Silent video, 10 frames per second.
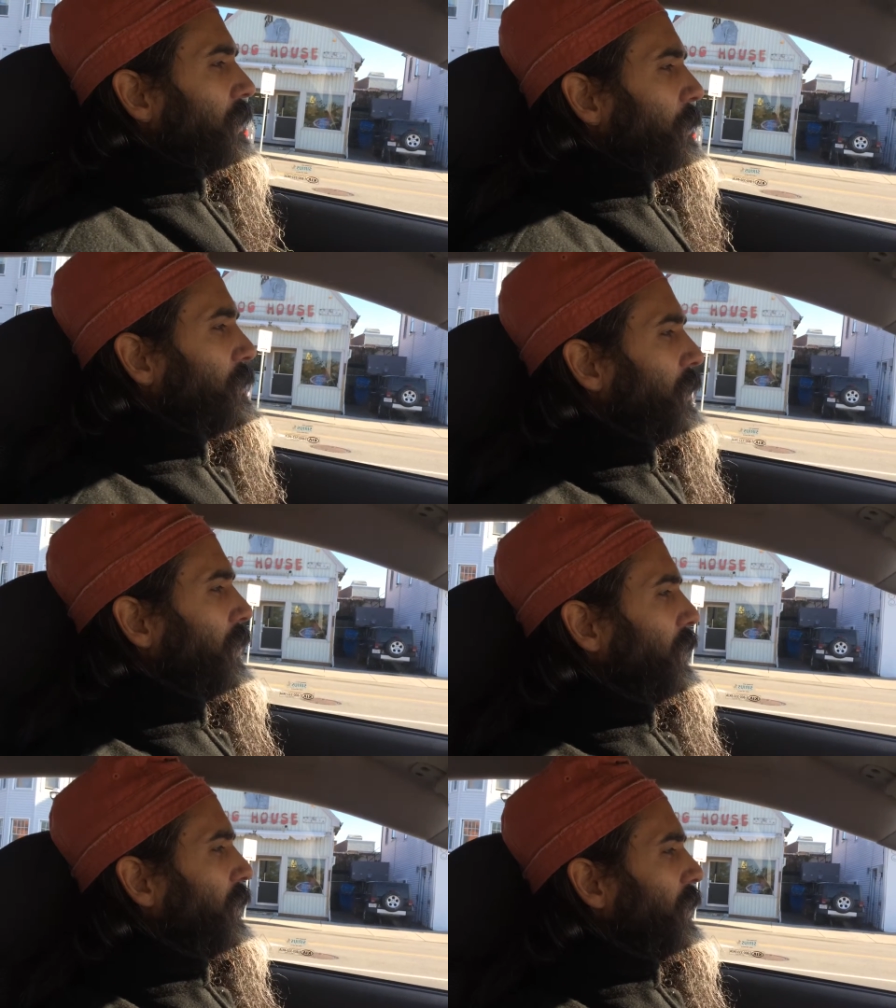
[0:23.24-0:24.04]
It was
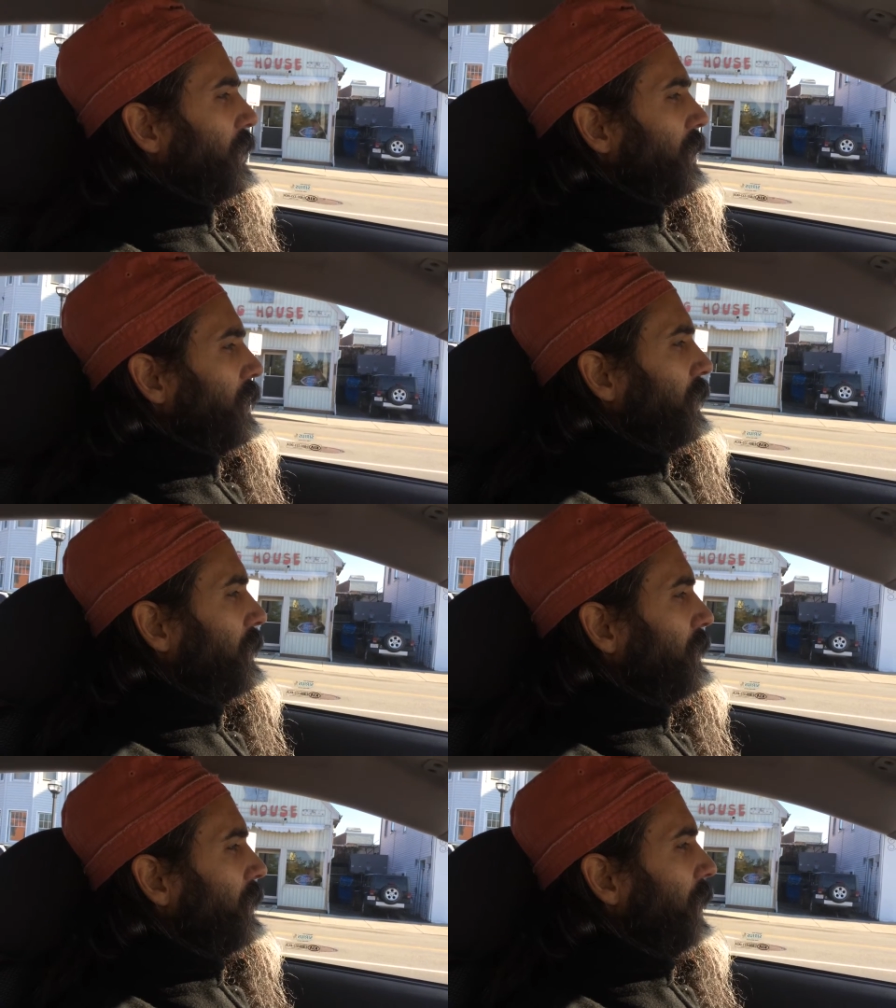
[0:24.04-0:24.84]
very good.
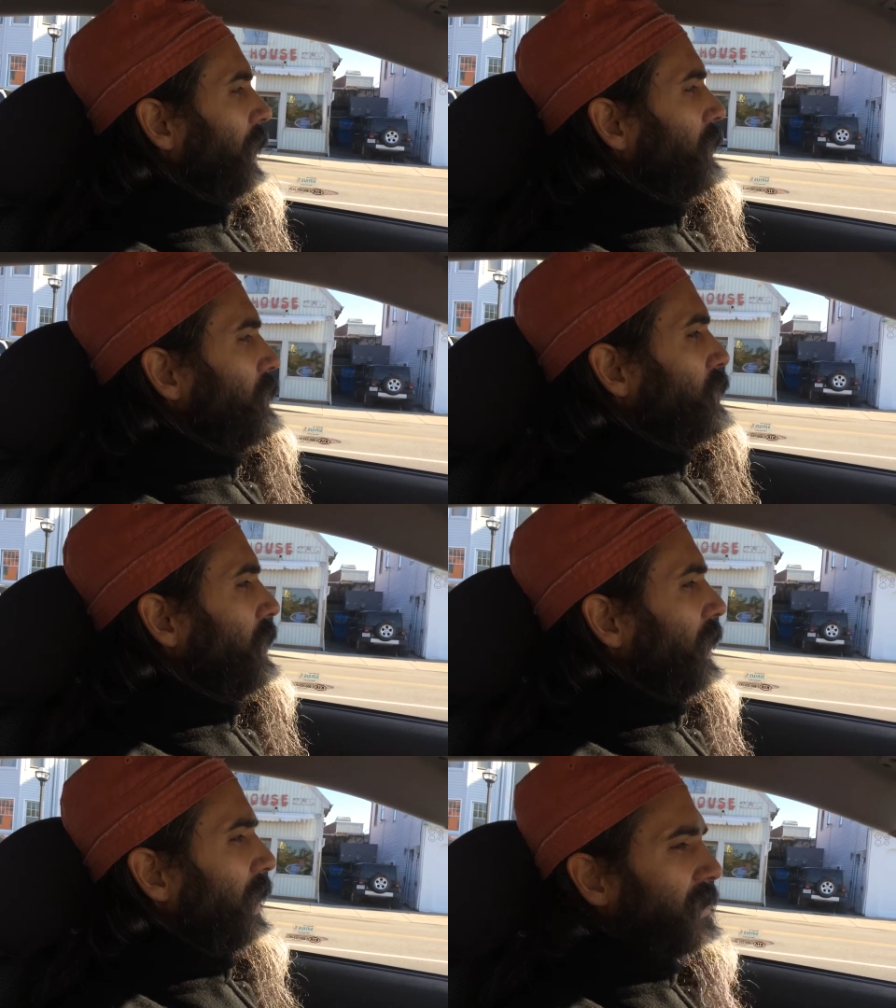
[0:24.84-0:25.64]
I
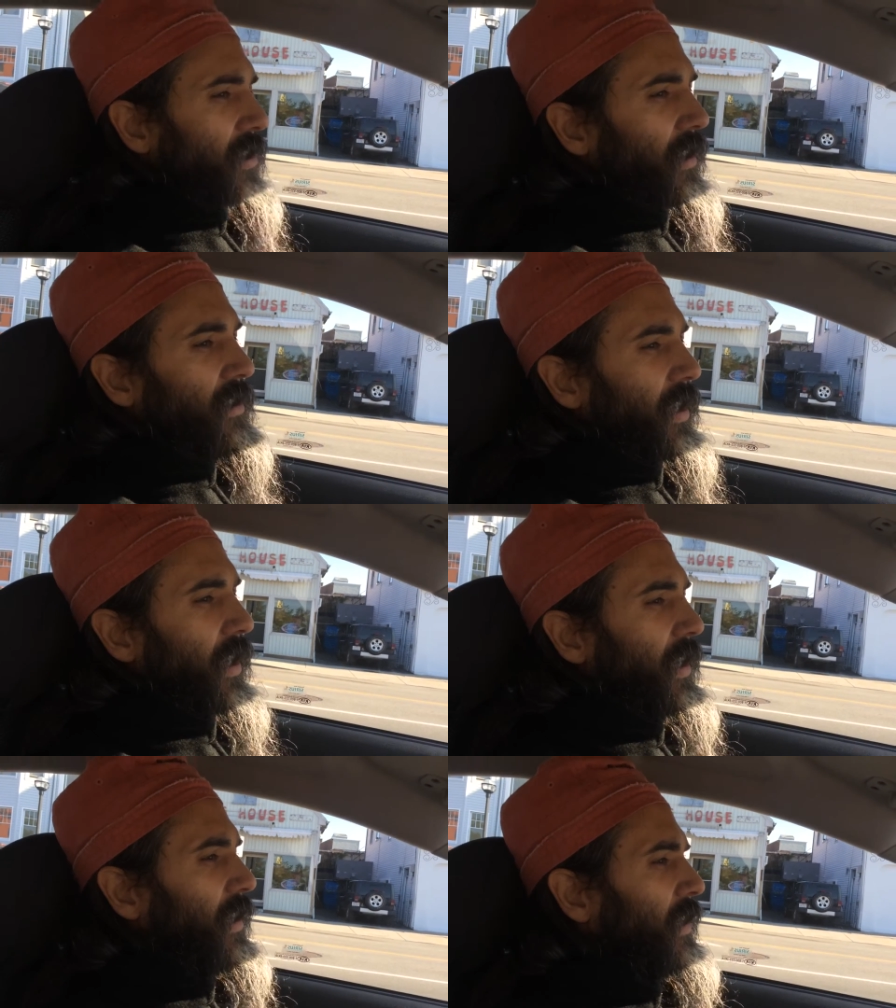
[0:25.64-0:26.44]
usually get a
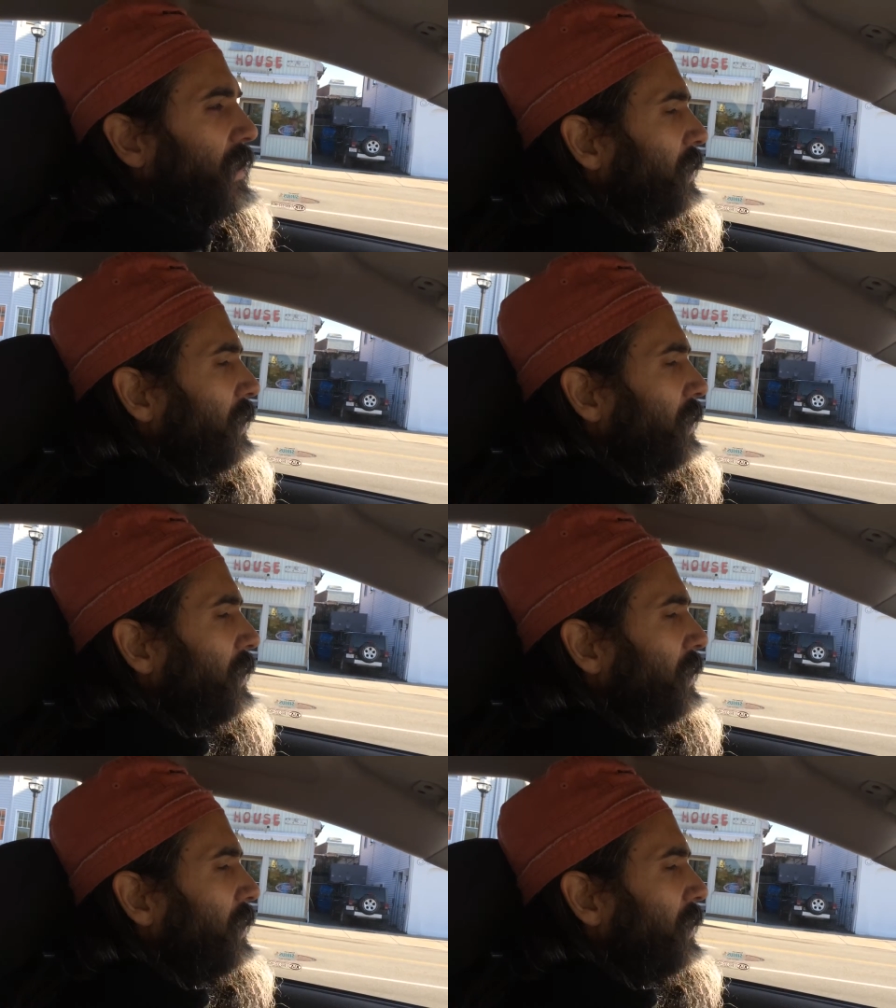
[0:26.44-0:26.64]
sauteed.